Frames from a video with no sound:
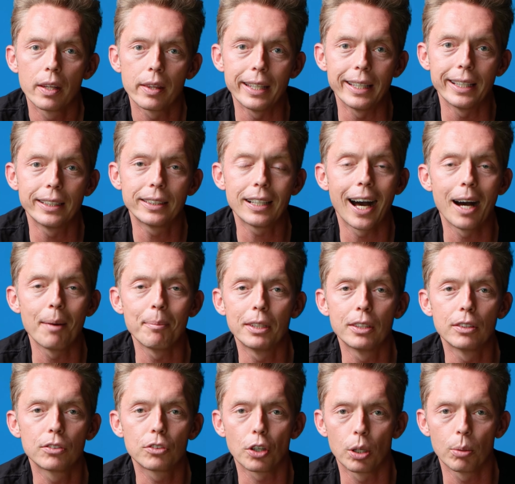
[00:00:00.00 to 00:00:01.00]
The
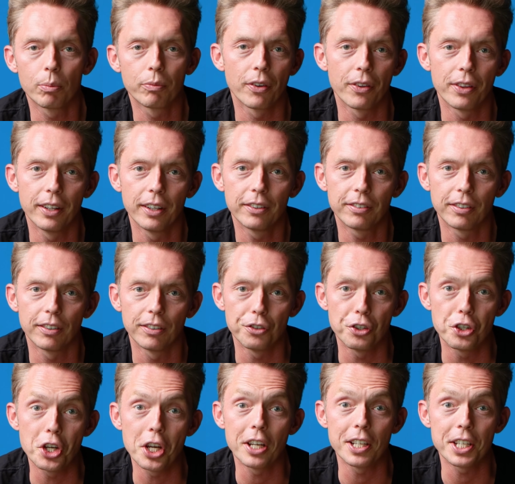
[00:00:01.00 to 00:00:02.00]
common term for this is
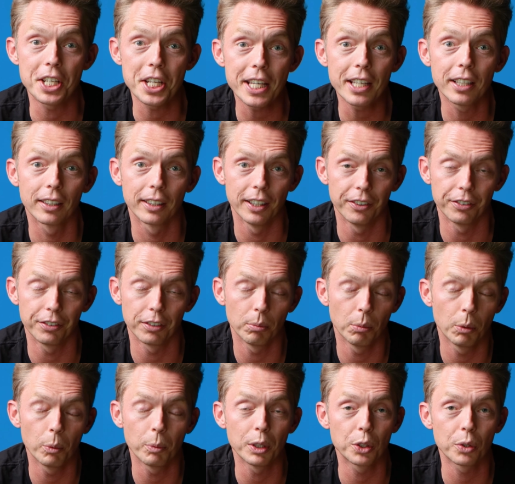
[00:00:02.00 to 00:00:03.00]

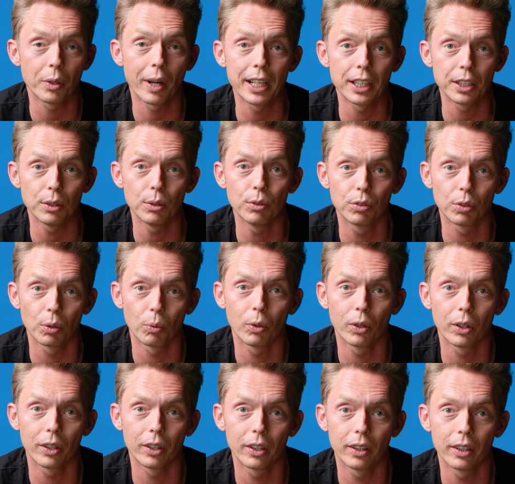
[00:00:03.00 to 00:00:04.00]
Gentilism, when we try to use a
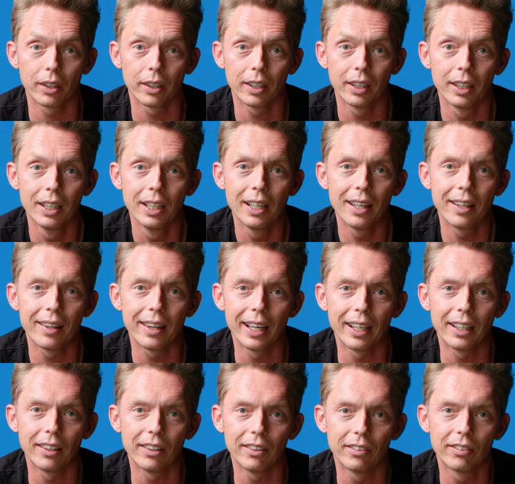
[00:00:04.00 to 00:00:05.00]
word
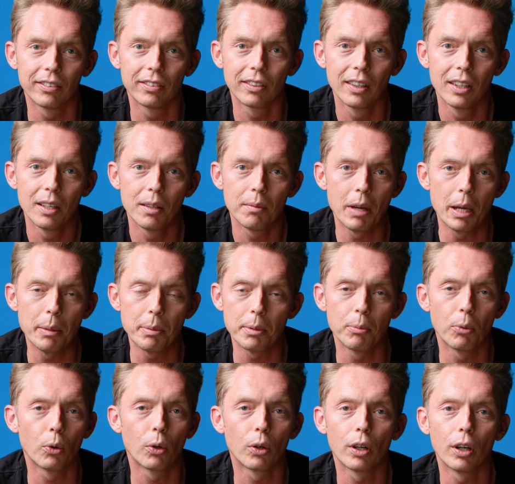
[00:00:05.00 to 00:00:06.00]
that is maybe
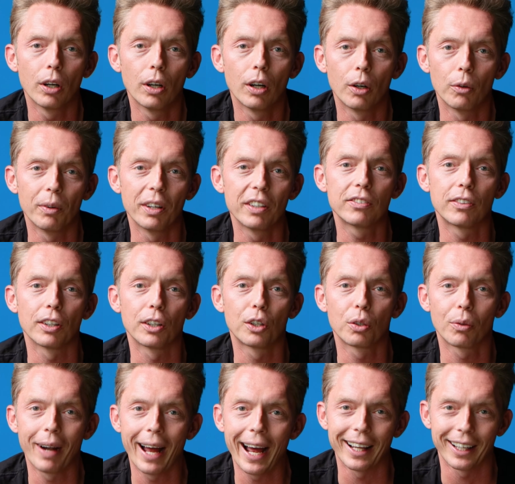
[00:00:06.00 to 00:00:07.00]
more
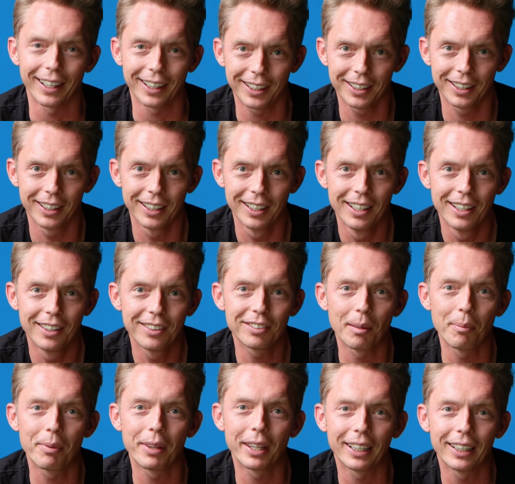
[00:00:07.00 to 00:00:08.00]
aristocratic,
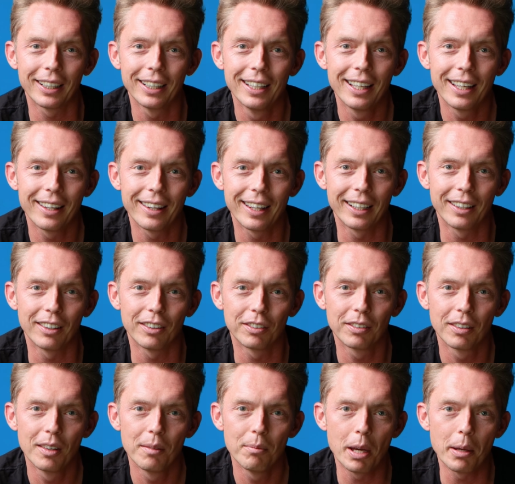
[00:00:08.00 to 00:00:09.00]
something that
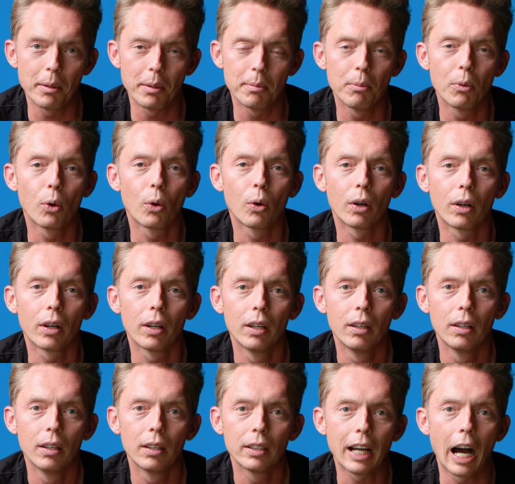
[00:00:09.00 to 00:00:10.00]
is maybe more
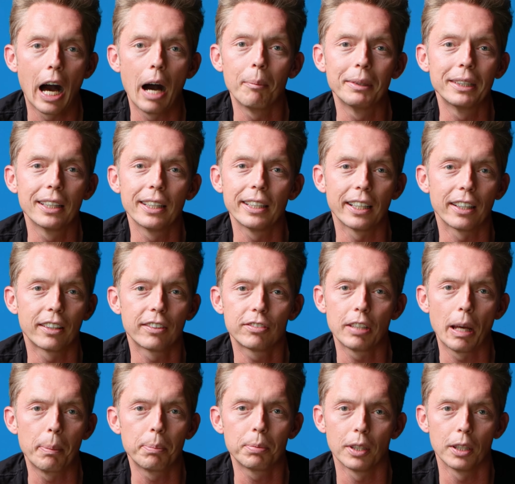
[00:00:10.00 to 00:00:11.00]
commonly
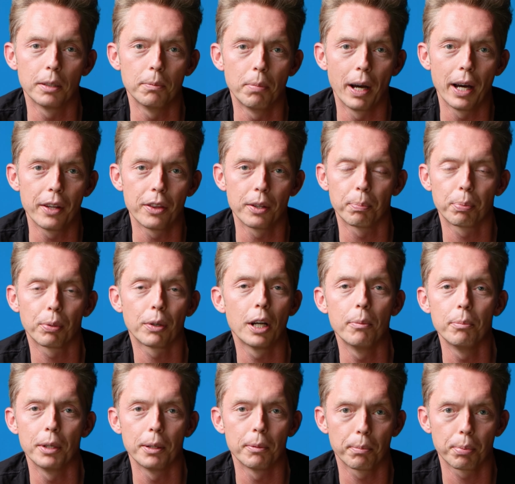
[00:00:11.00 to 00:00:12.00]
accepted by the
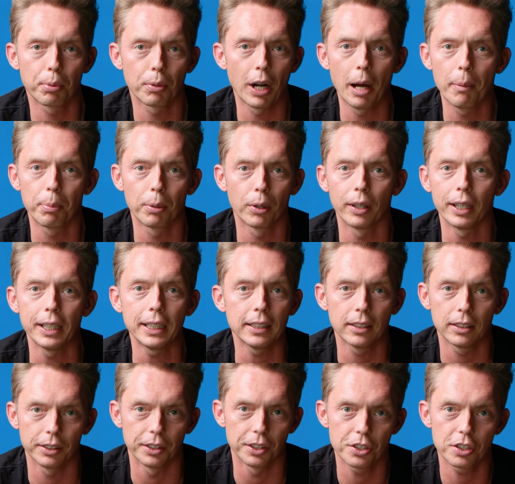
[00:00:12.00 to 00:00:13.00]
prim and proper
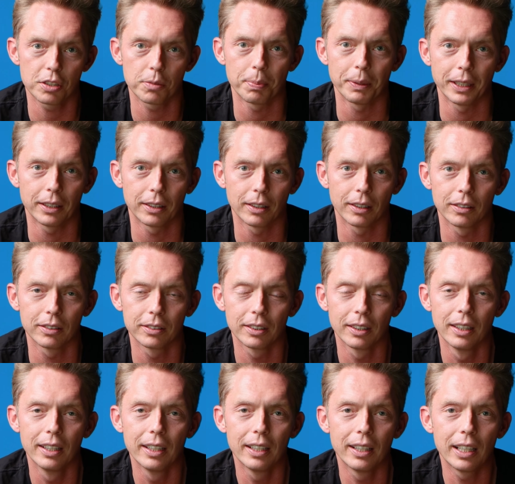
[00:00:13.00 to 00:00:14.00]
English speakers,
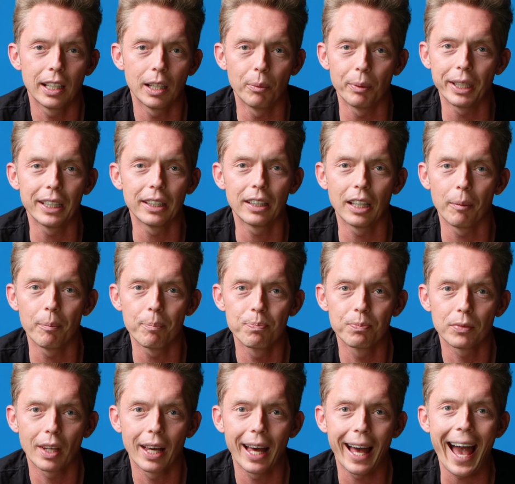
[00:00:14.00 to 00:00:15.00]
and we end up
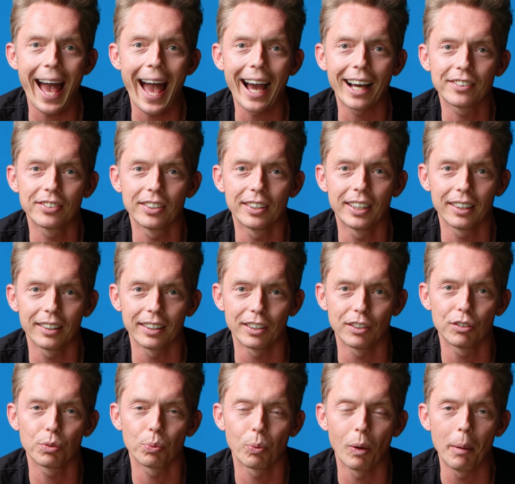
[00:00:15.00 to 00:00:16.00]
accidentally
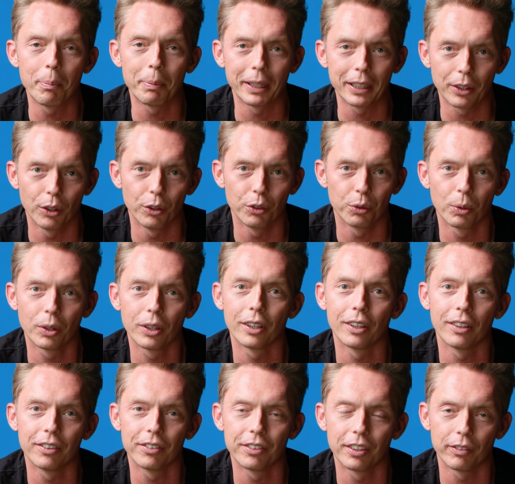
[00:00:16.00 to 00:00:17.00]
swapping those
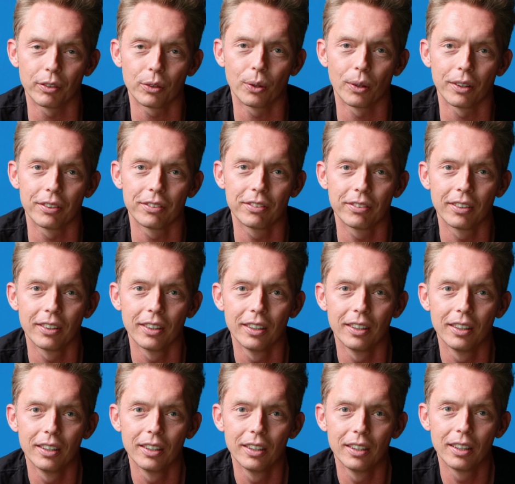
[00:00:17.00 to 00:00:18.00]
words. And of course,
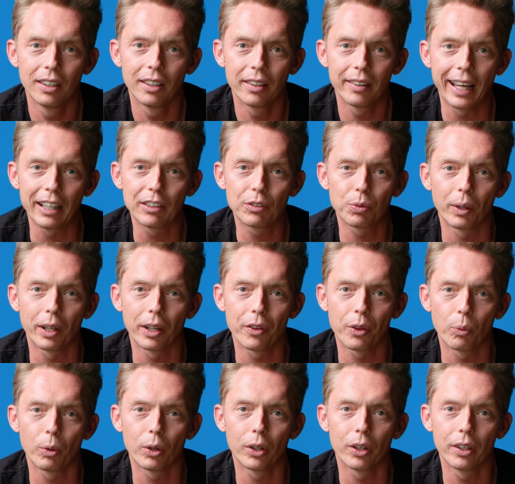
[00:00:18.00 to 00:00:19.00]
that's where
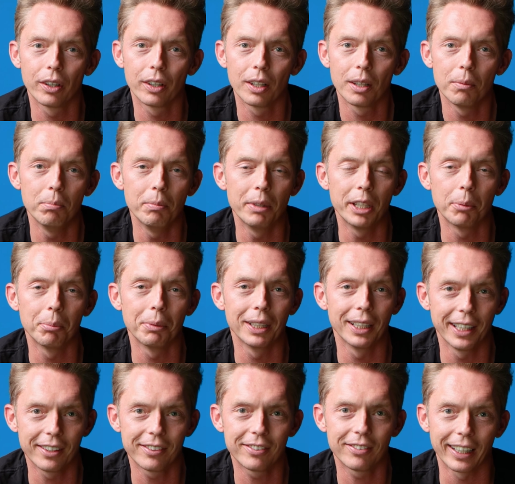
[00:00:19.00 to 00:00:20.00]
the word
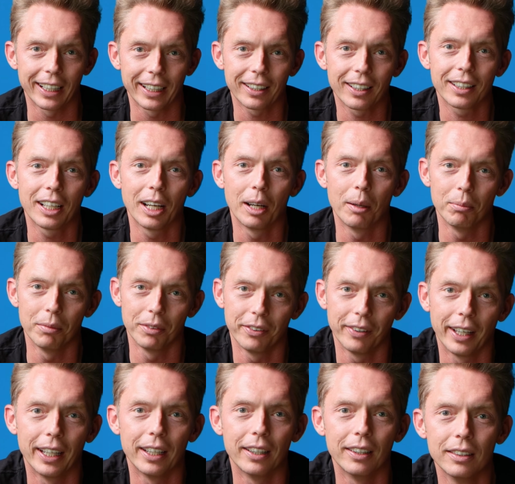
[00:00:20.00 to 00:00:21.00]
minimalistic comes
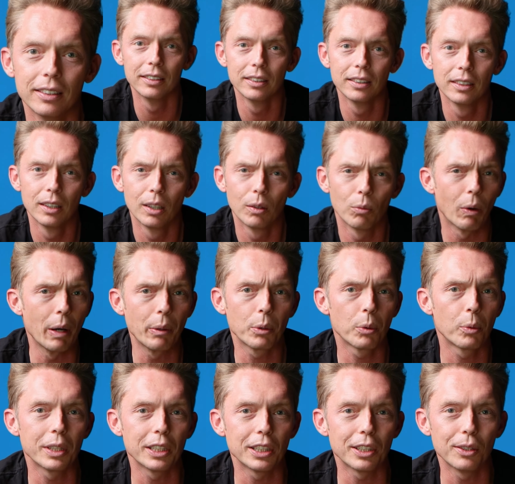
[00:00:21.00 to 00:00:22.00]
in. Why
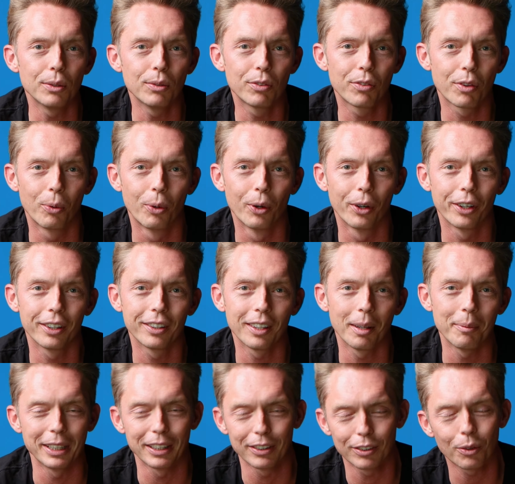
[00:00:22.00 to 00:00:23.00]
would we use the word,
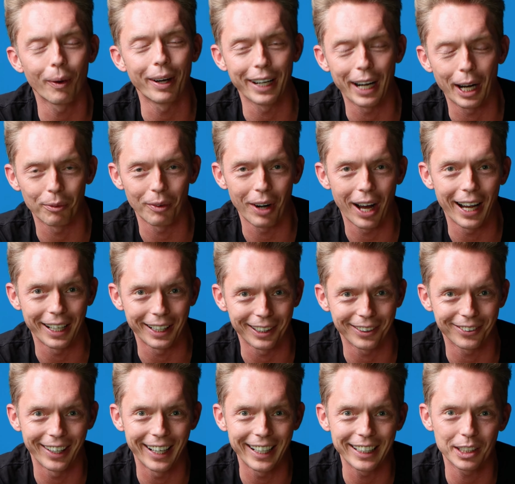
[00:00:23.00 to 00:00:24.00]
it's quite
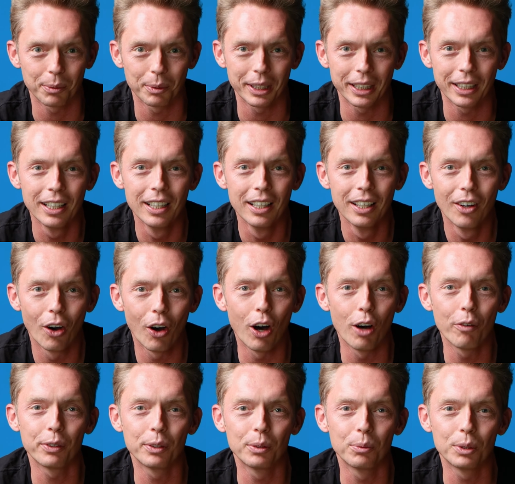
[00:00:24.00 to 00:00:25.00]
ironic, right? That we
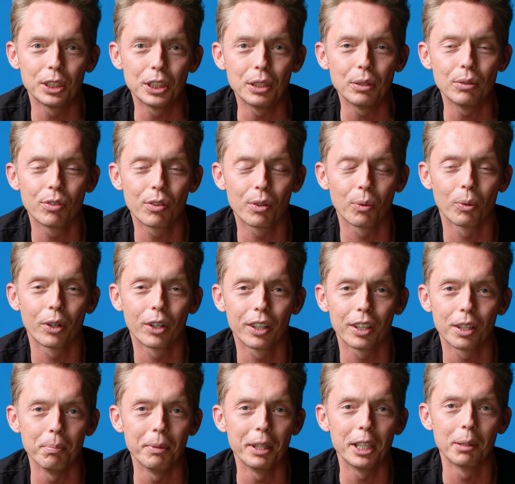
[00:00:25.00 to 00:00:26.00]
often would use the
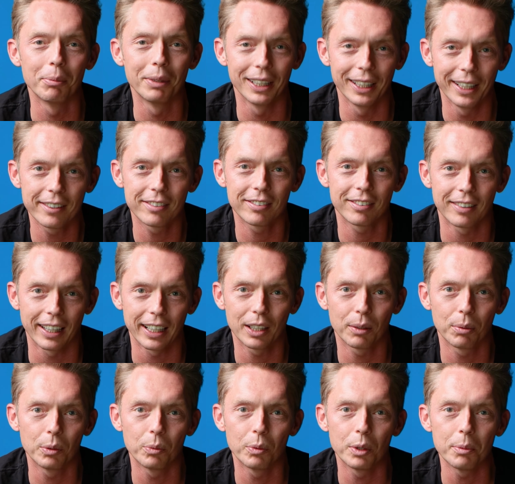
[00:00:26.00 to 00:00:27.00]
word minimalistic
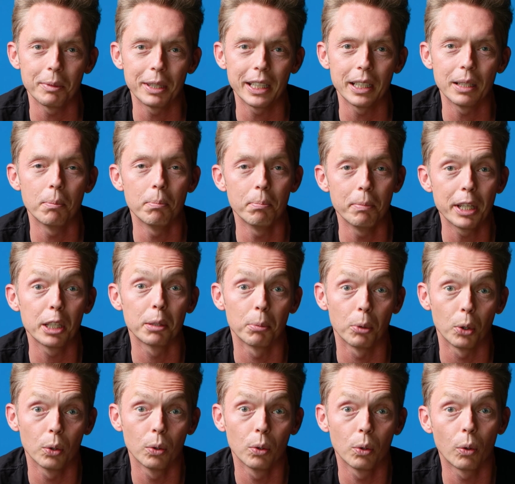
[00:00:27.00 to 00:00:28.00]
when we mean
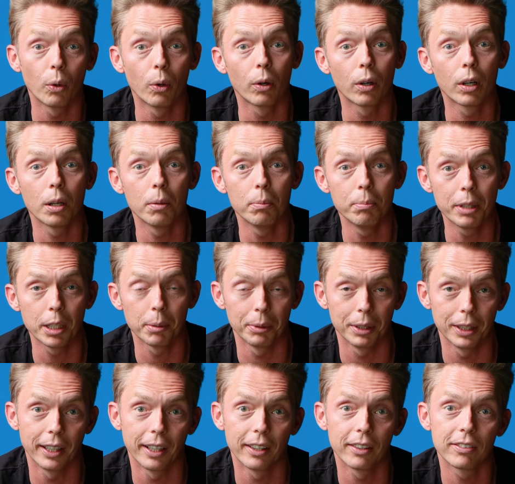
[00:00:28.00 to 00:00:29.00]
minimal or
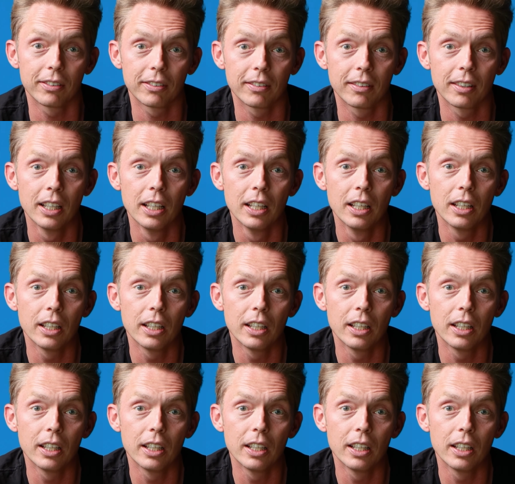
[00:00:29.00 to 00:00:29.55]
minimalist.